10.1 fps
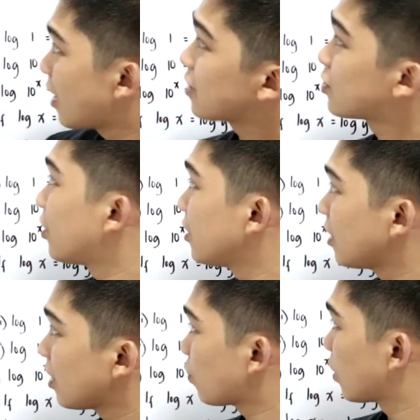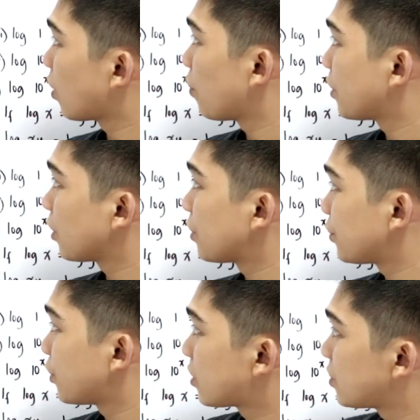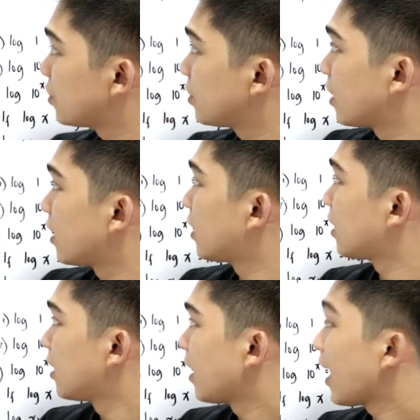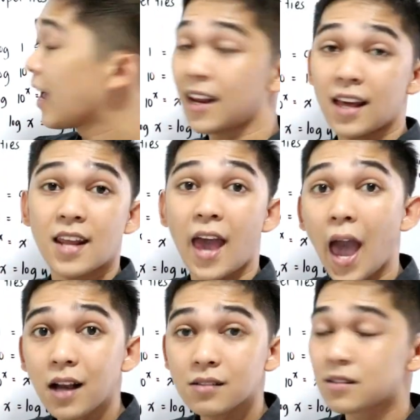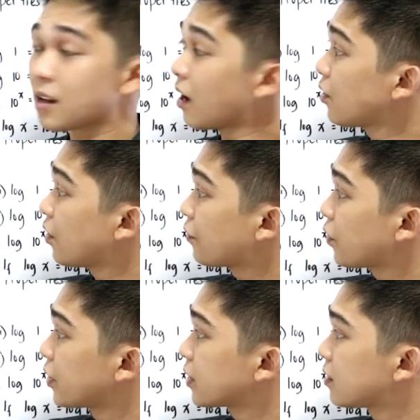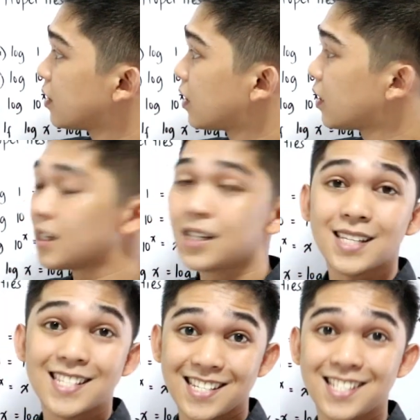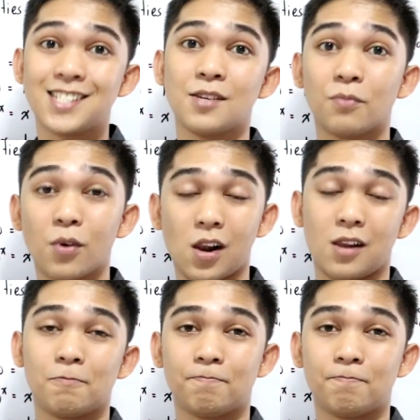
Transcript: lesson, it will go to introduce you the ln x and of course the e symbol.